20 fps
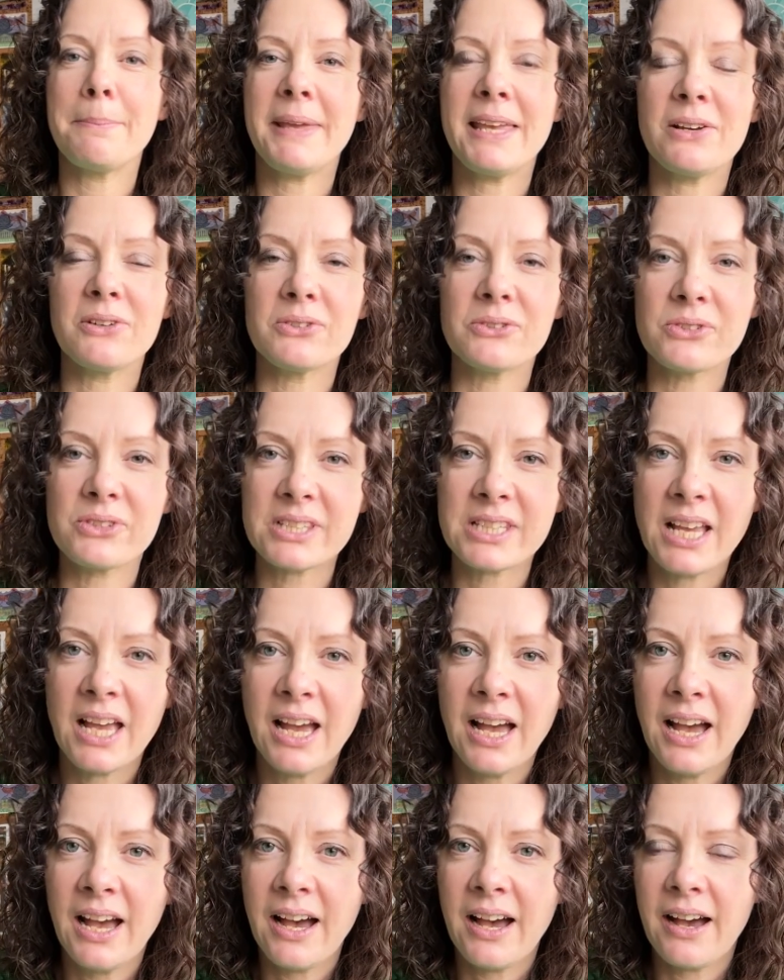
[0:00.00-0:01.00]
Meals
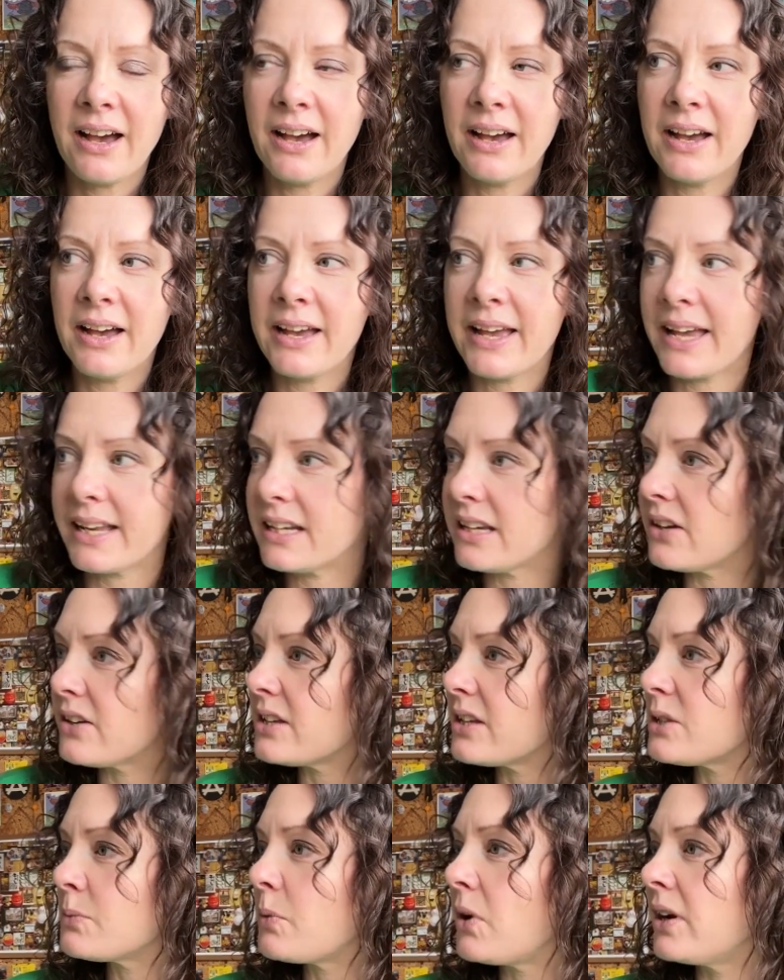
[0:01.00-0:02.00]
and
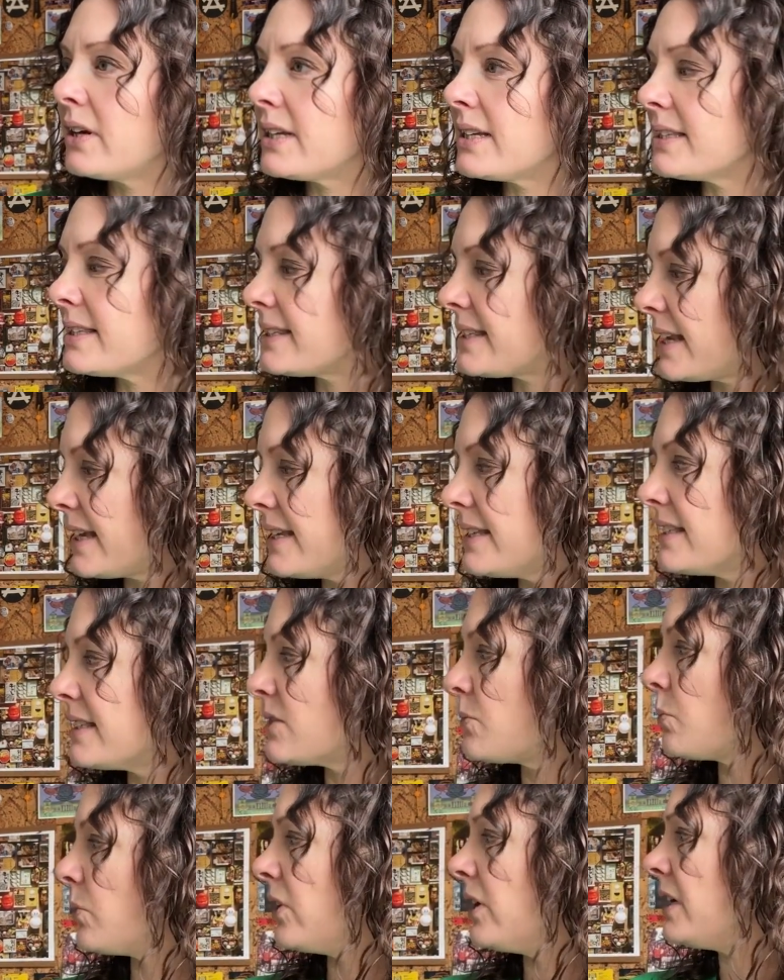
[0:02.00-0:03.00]
I spotted it in
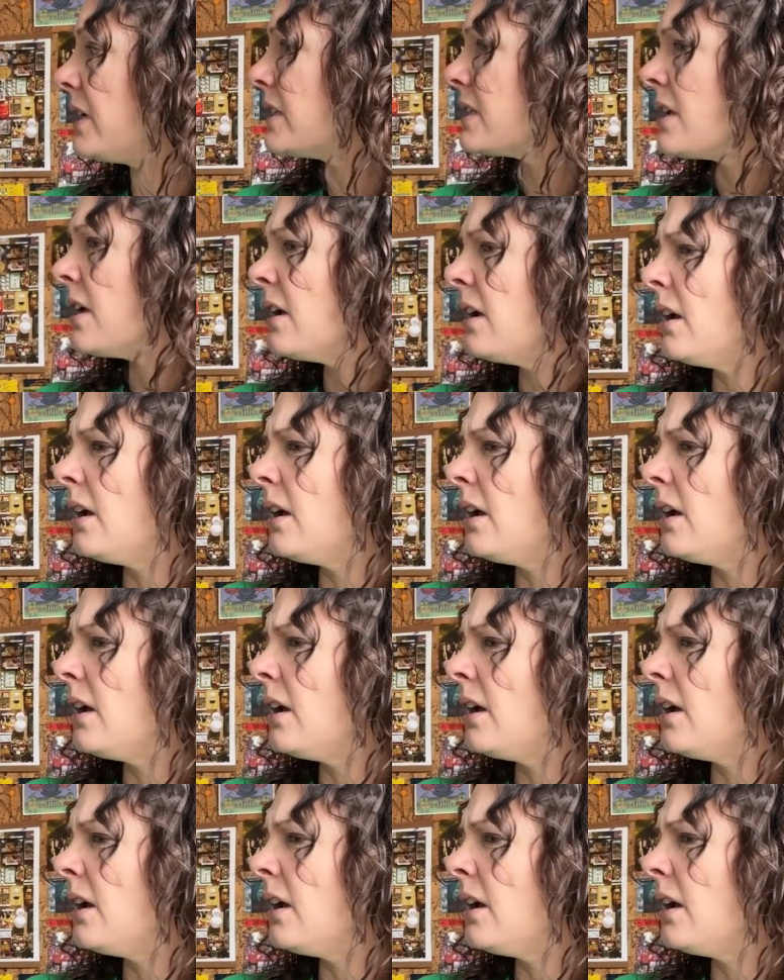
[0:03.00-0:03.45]
Sainsbury's.